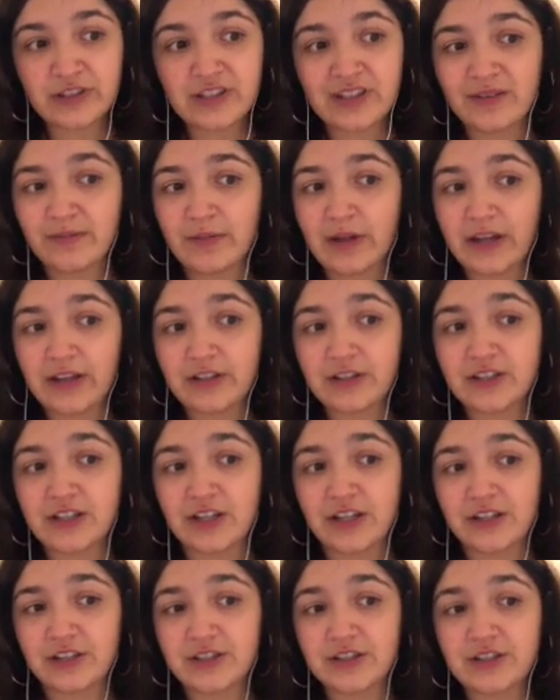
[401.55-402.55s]
and make
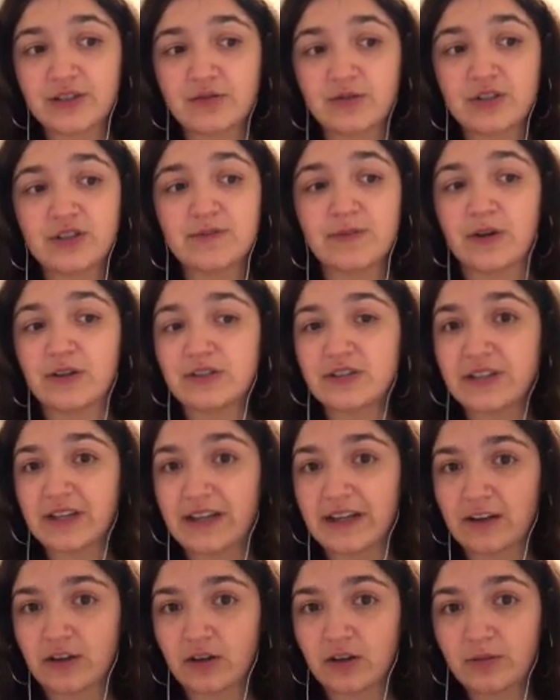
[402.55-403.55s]
changes in response to
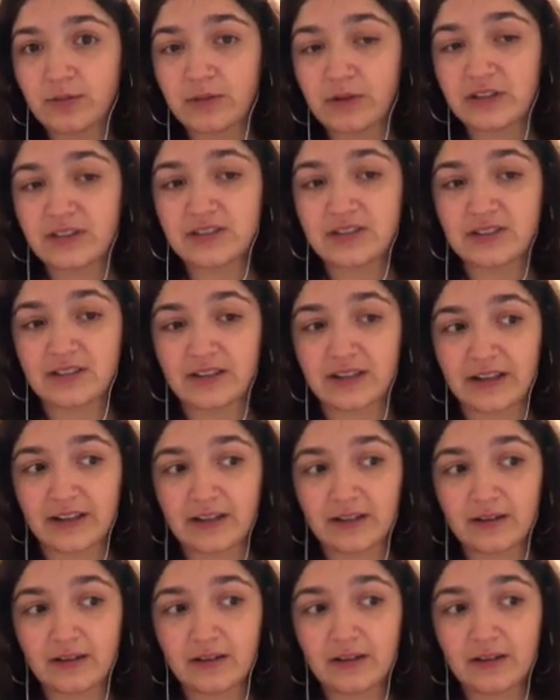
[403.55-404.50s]
error is delayed.